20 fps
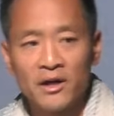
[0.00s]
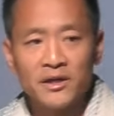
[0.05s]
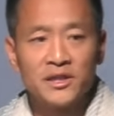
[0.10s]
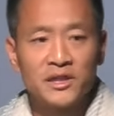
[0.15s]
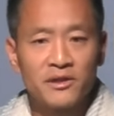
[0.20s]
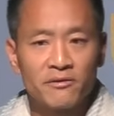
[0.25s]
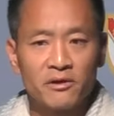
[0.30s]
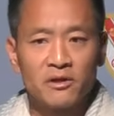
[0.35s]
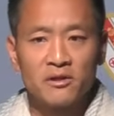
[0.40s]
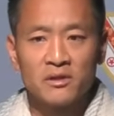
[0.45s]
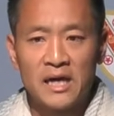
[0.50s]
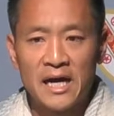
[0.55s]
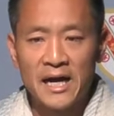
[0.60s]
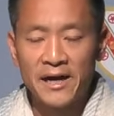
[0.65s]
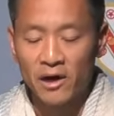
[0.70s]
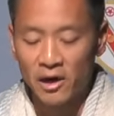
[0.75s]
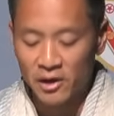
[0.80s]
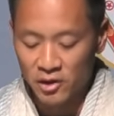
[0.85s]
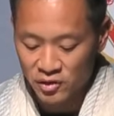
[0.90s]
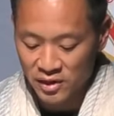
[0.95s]
interior
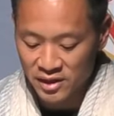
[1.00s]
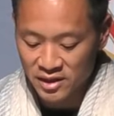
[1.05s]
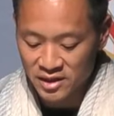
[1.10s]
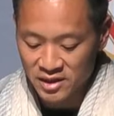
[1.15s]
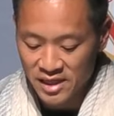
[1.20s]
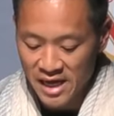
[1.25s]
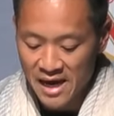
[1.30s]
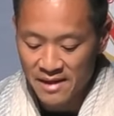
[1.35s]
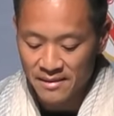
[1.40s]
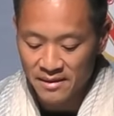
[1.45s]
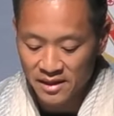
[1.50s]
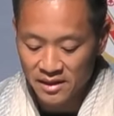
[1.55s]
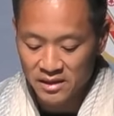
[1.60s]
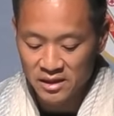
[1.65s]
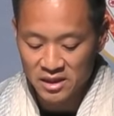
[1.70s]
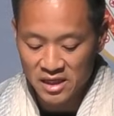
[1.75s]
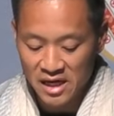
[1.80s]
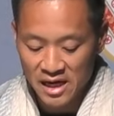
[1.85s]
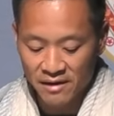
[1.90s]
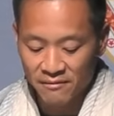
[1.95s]
LIDAR, to try to scan the
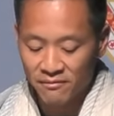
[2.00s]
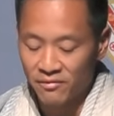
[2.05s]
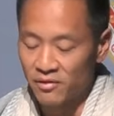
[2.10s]
inside of